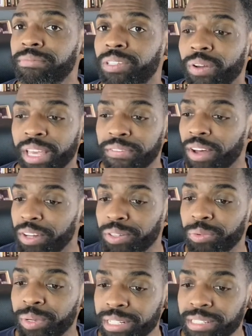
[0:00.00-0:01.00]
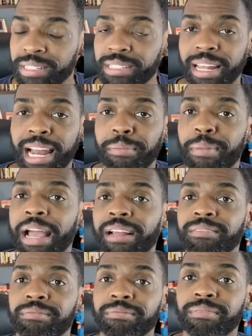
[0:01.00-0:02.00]
They'll give other reasons that I
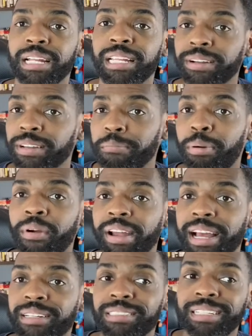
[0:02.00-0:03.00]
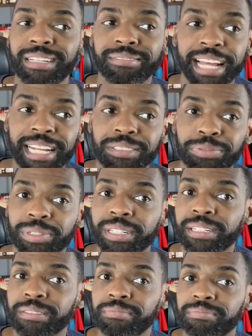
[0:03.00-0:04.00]
might clearly point at and say that's
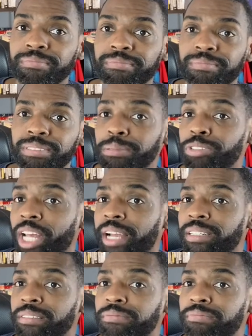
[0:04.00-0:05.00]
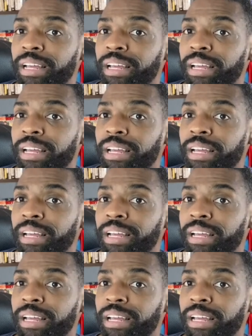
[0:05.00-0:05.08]
really subjective.